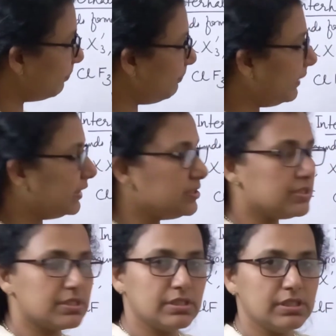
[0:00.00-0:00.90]

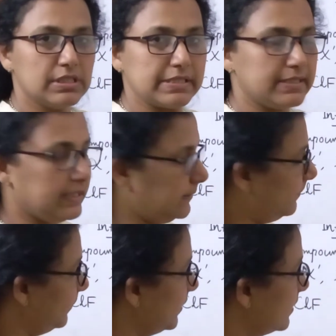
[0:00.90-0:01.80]
bent T.
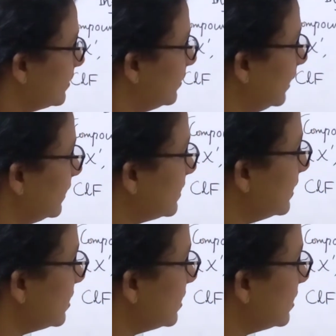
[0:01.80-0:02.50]
So that is the